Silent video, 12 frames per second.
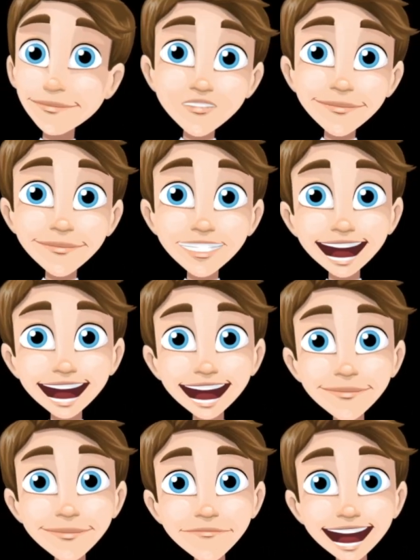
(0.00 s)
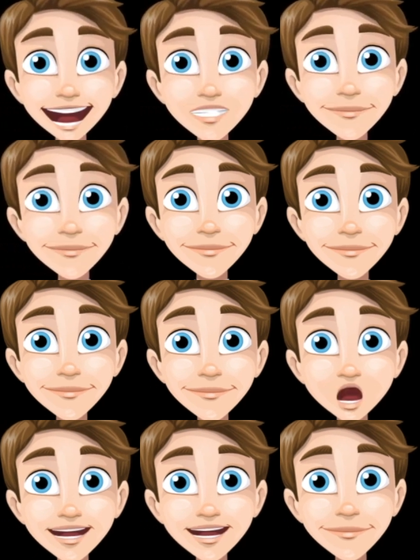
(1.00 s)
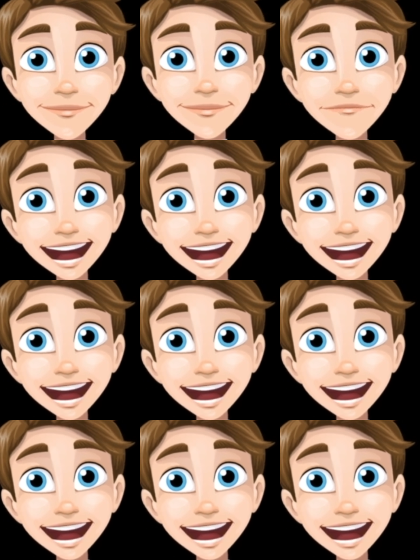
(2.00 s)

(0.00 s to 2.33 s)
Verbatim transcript: different kinds of gifts, because we